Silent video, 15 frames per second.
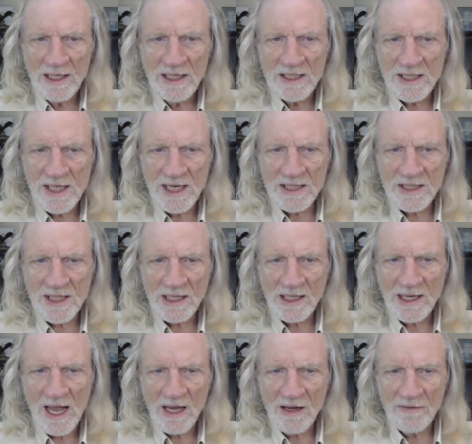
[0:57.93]
He says
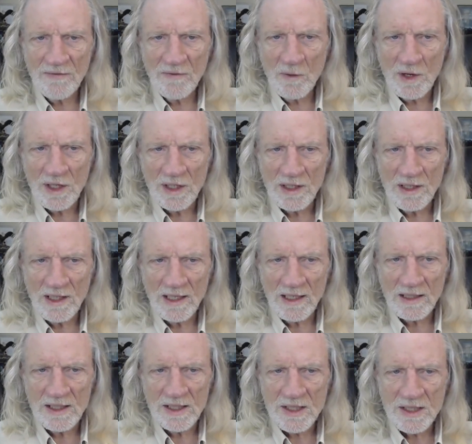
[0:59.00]
that California,
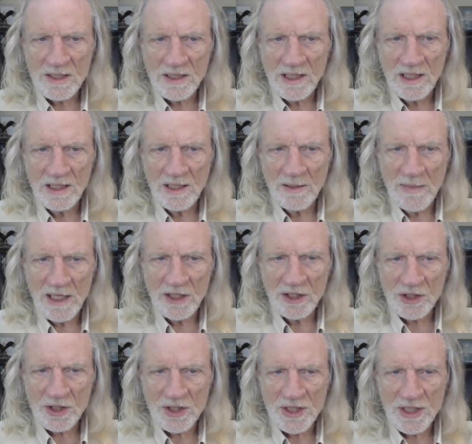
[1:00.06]
at least in the
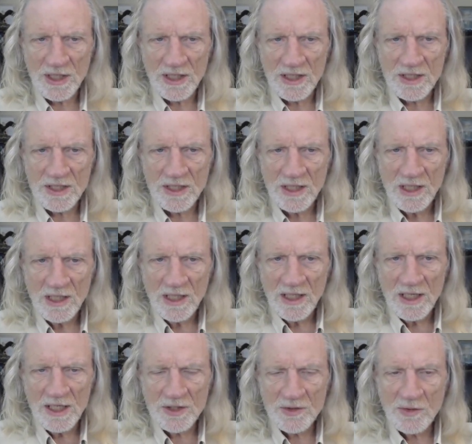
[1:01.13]
major cities,
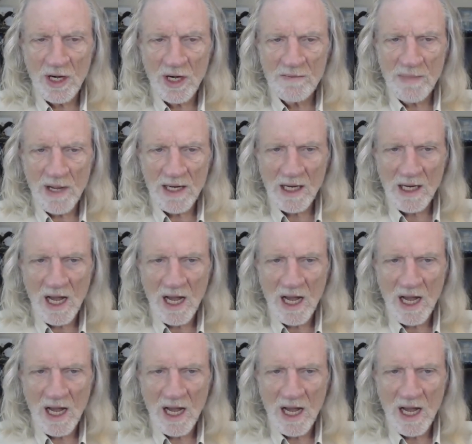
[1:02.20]
is run by